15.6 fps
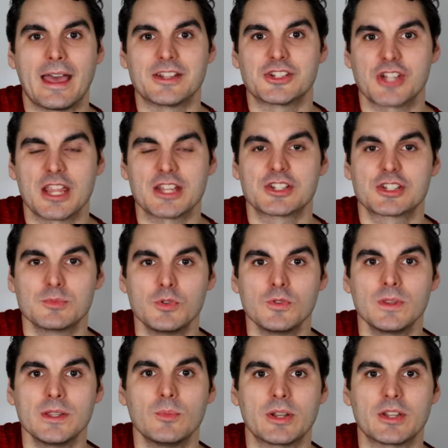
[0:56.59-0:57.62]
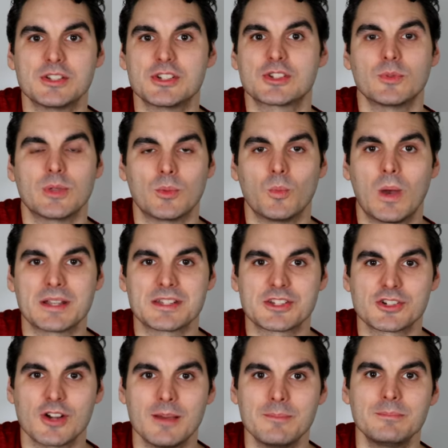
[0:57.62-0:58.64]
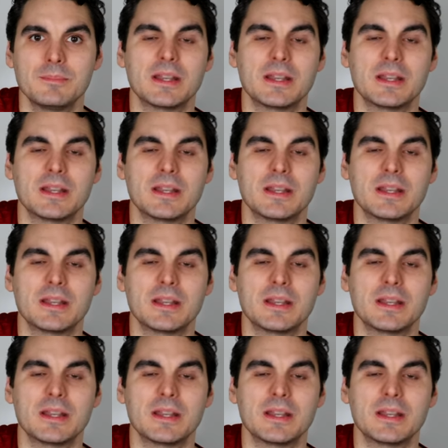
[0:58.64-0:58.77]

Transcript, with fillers: and change smoothly when you're just doing one strum,